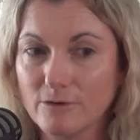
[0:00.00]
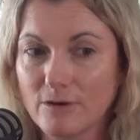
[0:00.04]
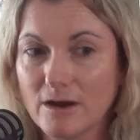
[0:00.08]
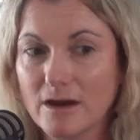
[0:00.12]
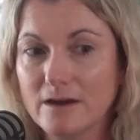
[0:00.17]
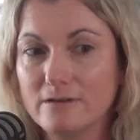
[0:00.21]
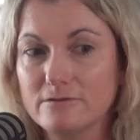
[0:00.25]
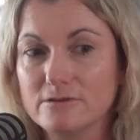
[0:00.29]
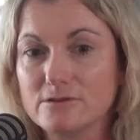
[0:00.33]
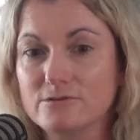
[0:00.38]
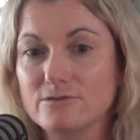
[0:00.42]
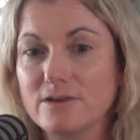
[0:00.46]
way
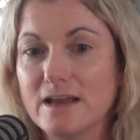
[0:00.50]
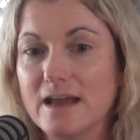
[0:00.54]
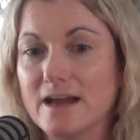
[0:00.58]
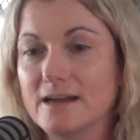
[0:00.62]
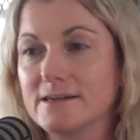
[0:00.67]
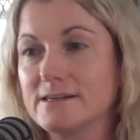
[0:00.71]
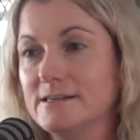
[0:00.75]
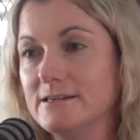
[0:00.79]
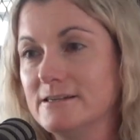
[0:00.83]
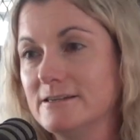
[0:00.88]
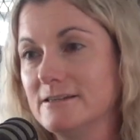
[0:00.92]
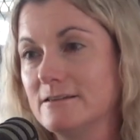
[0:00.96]
I was
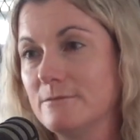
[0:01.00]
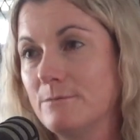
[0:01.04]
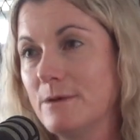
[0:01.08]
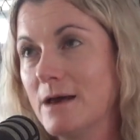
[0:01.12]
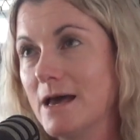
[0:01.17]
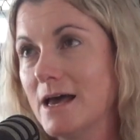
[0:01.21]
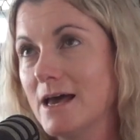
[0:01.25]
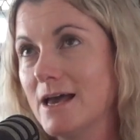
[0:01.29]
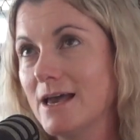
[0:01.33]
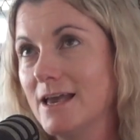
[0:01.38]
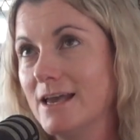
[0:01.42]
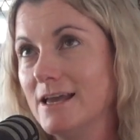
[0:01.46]
reacting to the
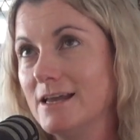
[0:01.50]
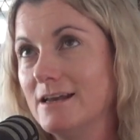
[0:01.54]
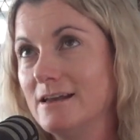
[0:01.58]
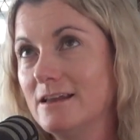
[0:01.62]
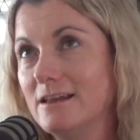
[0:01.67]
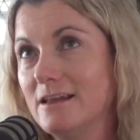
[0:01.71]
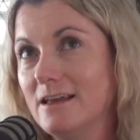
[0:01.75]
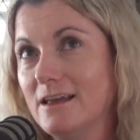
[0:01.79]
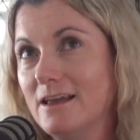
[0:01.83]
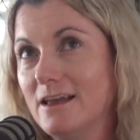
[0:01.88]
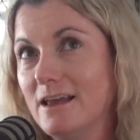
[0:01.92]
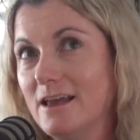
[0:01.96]
pain.
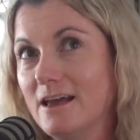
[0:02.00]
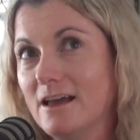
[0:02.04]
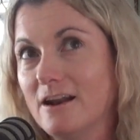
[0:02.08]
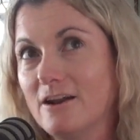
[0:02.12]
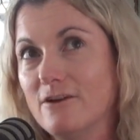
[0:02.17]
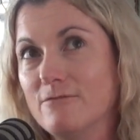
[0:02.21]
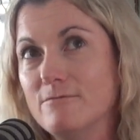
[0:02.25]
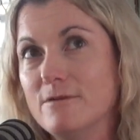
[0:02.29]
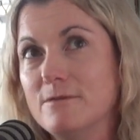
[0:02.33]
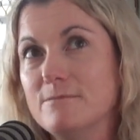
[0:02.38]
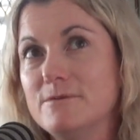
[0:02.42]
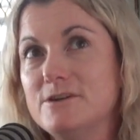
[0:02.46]
And I
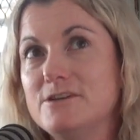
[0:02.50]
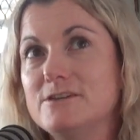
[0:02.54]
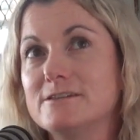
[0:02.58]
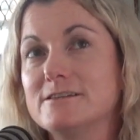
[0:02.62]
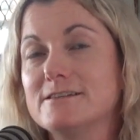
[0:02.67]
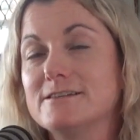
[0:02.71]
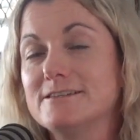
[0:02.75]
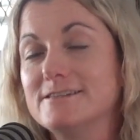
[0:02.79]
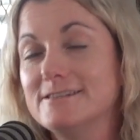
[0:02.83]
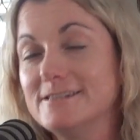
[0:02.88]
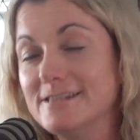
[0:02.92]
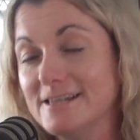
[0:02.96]
remember
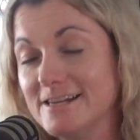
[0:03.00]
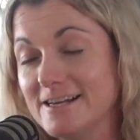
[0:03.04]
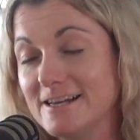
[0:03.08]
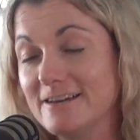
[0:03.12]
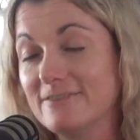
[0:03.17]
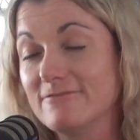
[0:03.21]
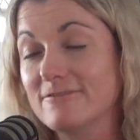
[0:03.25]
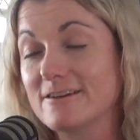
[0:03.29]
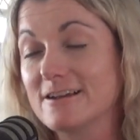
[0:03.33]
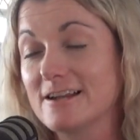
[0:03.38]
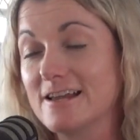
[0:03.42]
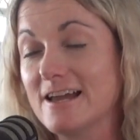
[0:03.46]
just
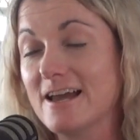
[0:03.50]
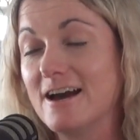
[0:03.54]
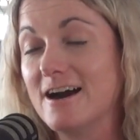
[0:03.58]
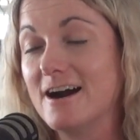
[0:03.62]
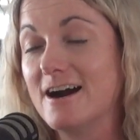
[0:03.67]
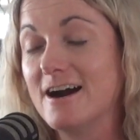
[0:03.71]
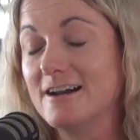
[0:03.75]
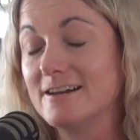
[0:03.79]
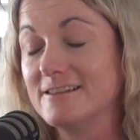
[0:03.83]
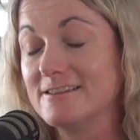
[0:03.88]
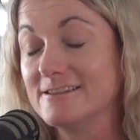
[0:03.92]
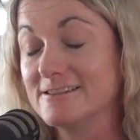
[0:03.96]
sitting really
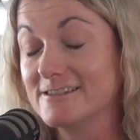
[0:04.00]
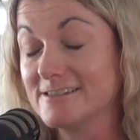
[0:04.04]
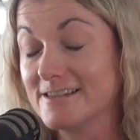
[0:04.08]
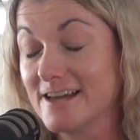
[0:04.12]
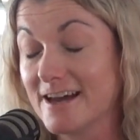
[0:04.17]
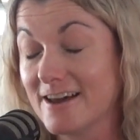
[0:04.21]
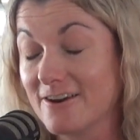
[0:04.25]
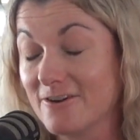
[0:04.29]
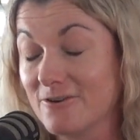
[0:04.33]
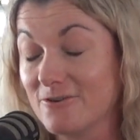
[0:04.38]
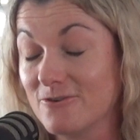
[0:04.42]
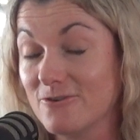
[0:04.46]
hard in the
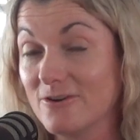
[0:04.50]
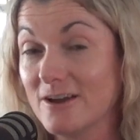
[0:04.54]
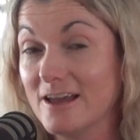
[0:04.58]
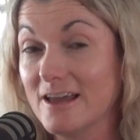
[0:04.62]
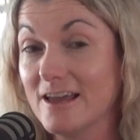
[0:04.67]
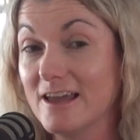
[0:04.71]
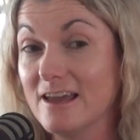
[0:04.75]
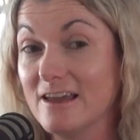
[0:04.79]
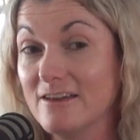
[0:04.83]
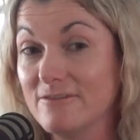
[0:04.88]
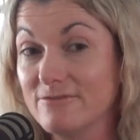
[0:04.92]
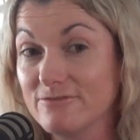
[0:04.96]
saddle
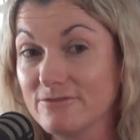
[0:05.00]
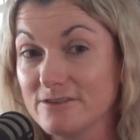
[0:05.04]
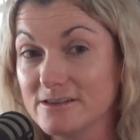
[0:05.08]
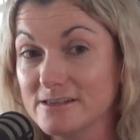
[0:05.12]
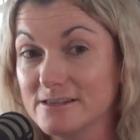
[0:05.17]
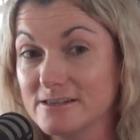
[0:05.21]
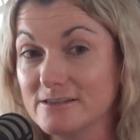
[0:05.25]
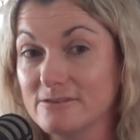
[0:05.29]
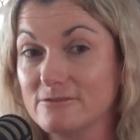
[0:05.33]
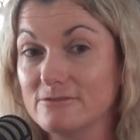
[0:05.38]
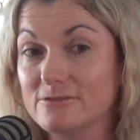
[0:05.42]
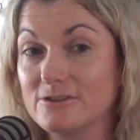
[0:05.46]
every
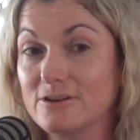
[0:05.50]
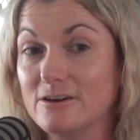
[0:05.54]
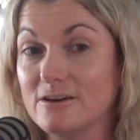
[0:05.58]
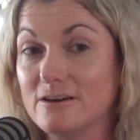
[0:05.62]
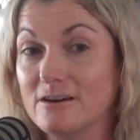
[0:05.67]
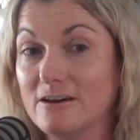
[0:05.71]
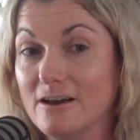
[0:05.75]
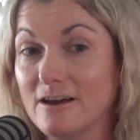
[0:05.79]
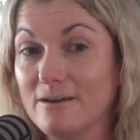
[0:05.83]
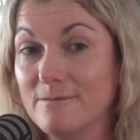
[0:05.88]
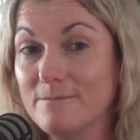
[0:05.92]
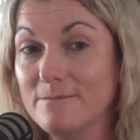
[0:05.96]
single
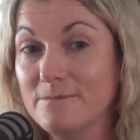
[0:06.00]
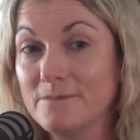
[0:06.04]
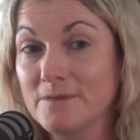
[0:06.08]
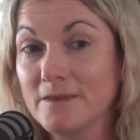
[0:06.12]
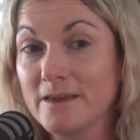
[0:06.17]
time,